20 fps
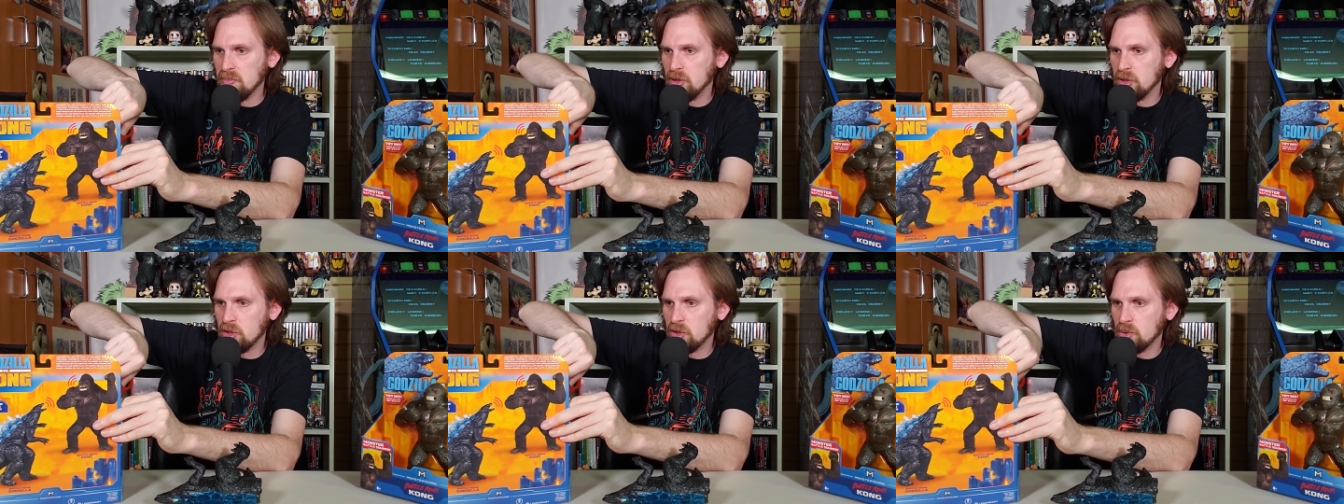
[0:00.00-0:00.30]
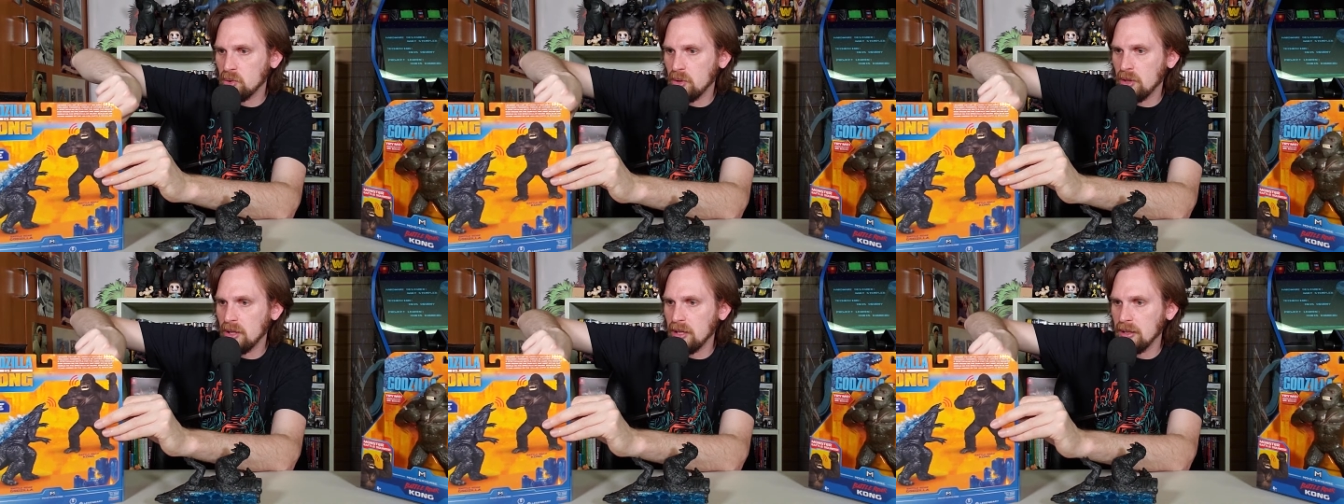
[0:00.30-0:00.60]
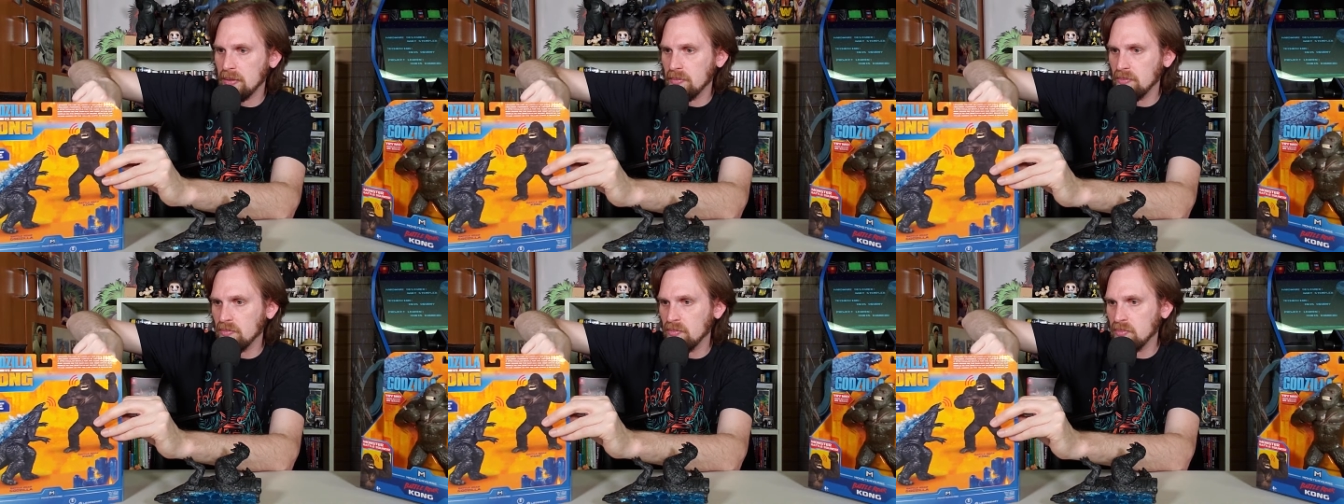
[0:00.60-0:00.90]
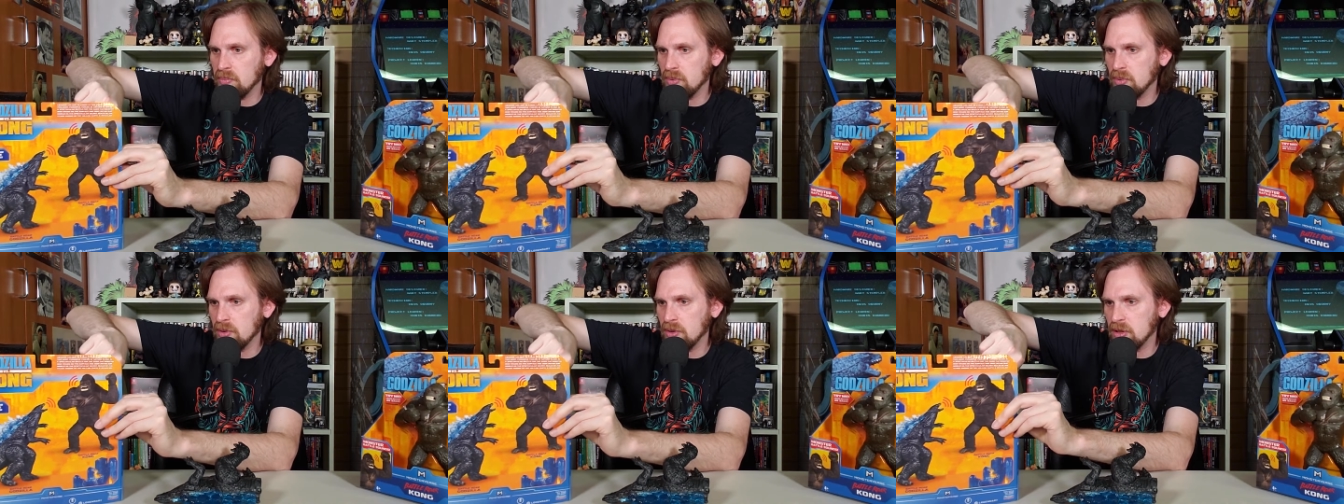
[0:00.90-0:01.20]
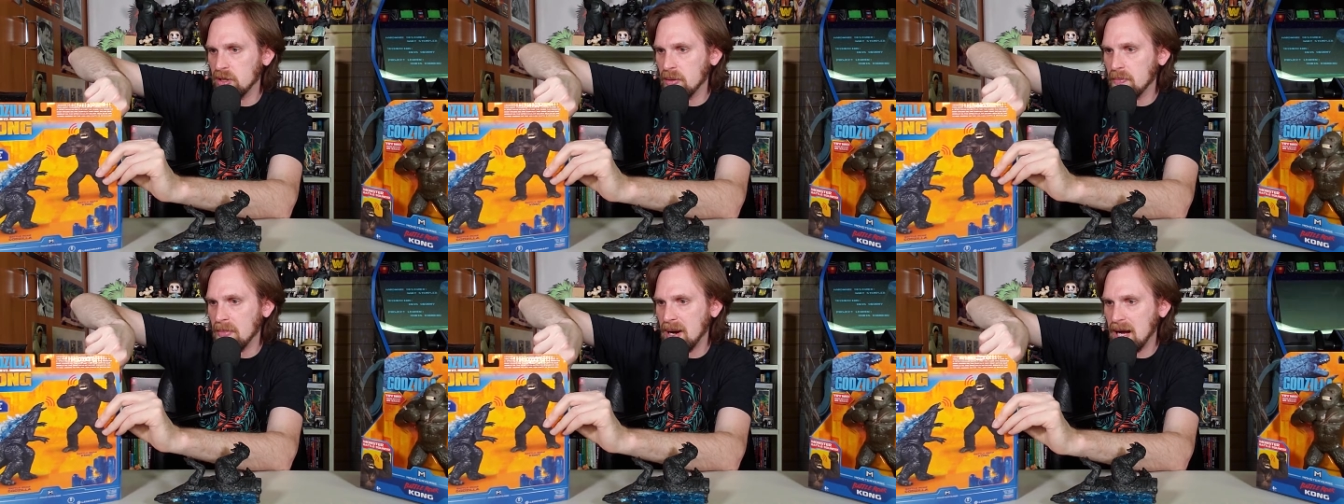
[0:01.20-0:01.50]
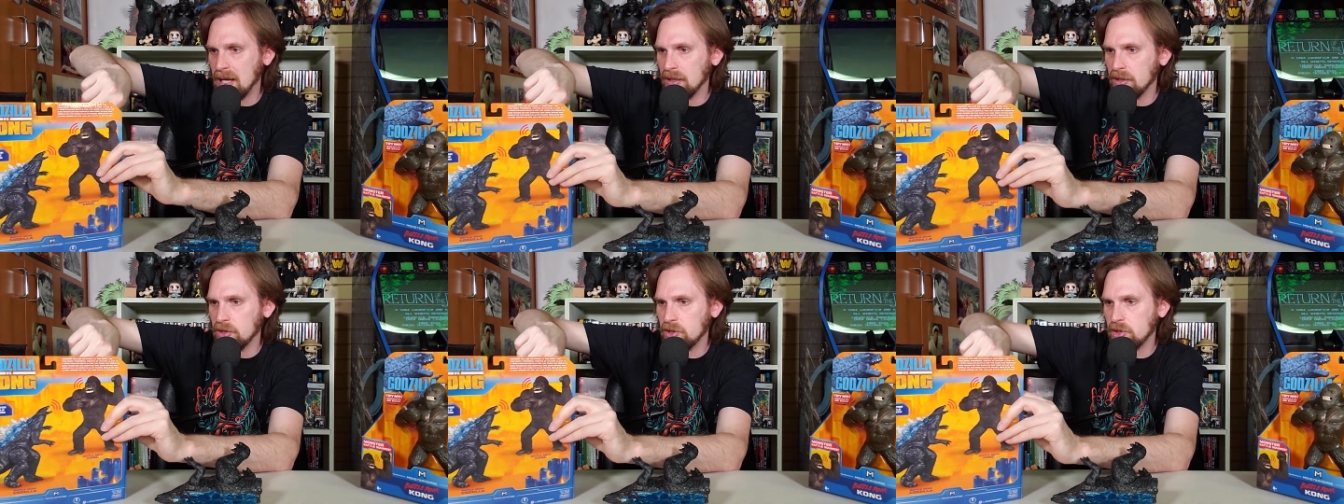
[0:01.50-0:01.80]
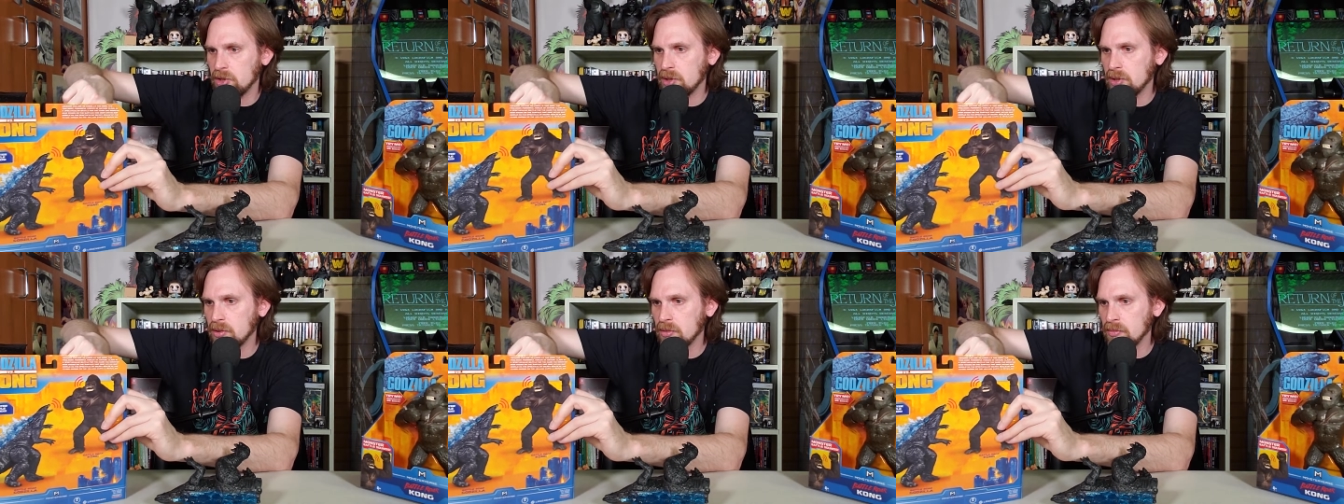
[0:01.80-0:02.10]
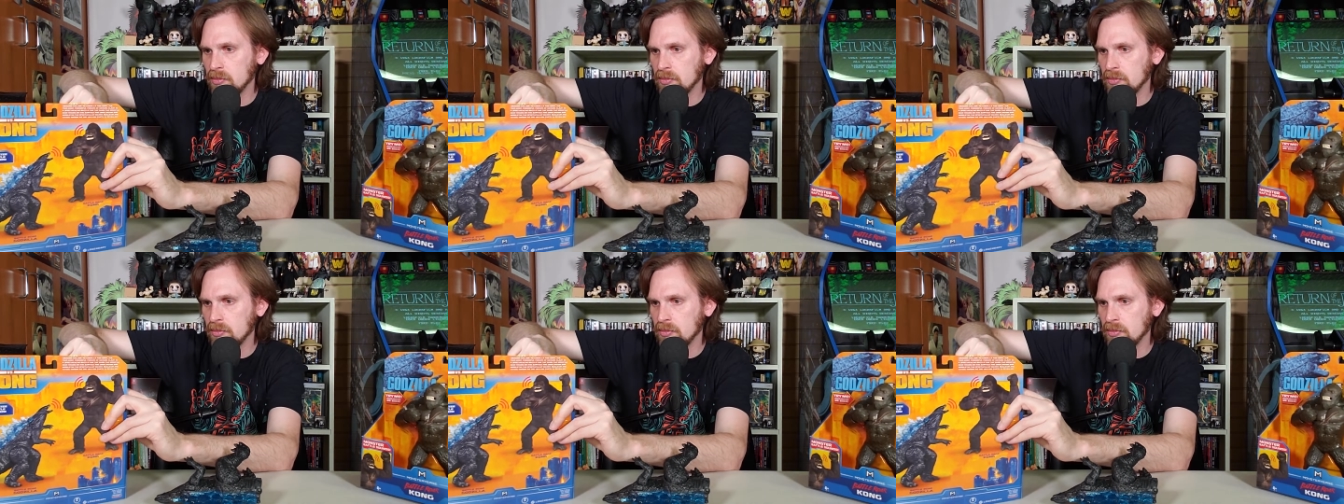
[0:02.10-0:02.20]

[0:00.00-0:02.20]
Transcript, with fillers: destroy and demolish.